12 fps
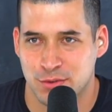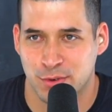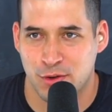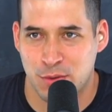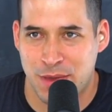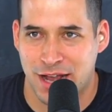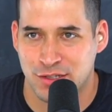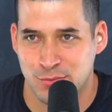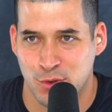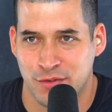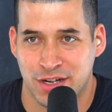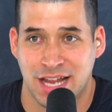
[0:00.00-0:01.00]
We're going back to
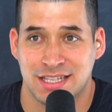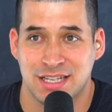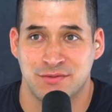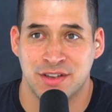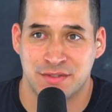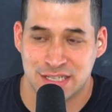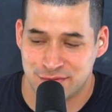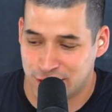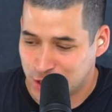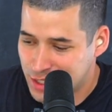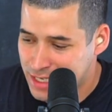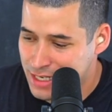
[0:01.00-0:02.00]
more of a 1950s
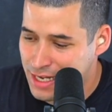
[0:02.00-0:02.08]
vision.